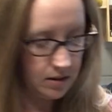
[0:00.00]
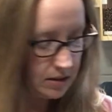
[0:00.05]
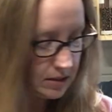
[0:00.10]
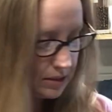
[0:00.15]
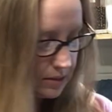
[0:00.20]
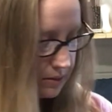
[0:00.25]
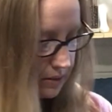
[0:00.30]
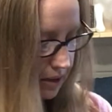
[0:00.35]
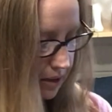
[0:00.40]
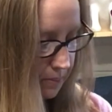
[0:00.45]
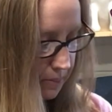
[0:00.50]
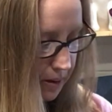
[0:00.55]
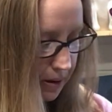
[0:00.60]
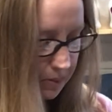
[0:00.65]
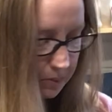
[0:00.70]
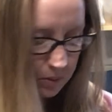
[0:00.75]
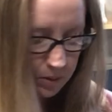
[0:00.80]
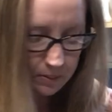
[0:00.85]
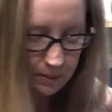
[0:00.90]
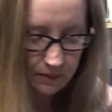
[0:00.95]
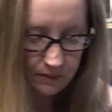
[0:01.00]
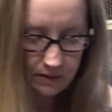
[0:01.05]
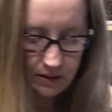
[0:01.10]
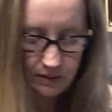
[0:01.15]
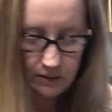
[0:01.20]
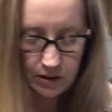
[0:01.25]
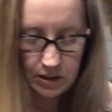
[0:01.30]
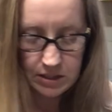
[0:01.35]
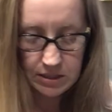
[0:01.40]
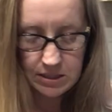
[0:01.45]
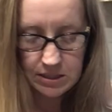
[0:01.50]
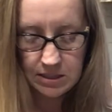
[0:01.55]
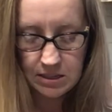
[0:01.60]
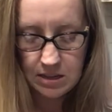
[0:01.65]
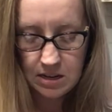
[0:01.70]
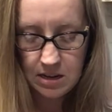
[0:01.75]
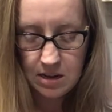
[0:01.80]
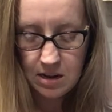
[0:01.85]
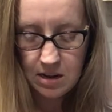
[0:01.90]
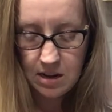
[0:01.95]
It's like one of my favorites.
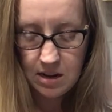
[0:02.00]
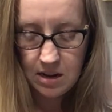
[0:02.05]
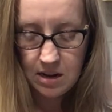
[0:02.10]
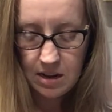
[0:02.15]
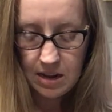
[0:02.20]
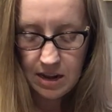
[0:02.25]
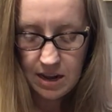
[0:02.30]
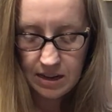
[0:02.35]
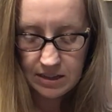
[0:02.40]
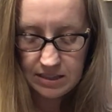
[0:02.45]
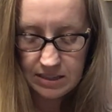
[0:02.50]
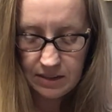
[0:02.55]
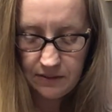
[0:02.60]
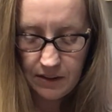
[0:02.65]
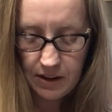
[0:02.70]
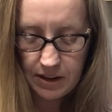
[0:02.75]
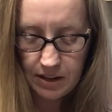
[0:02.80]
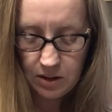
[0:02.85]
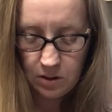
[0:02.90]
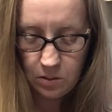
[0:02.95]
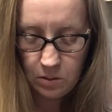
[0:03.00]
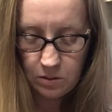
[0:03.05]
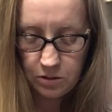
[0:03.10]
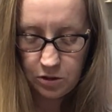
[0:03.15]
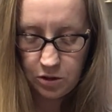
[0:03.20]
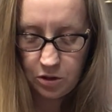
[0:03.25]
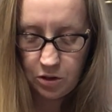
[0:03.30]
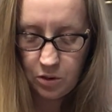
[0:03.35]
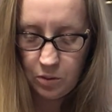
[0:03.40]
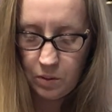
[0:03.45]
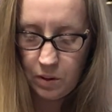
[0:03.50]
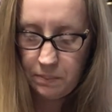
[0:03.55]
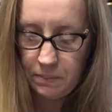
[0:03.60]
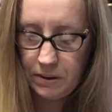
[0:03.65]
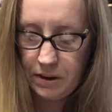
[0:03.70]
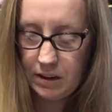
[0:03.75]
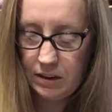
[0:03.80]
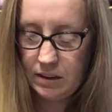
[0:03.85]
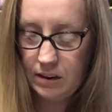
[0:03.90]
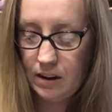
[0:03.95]
I'll see if I can hold two up at
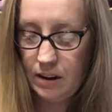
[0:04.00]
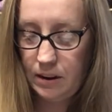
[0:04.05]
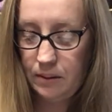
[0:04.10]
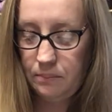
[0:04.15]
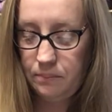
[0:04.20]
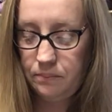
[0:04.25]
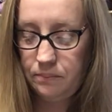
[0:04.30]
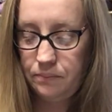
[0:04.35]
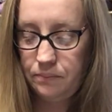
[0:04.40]
a time.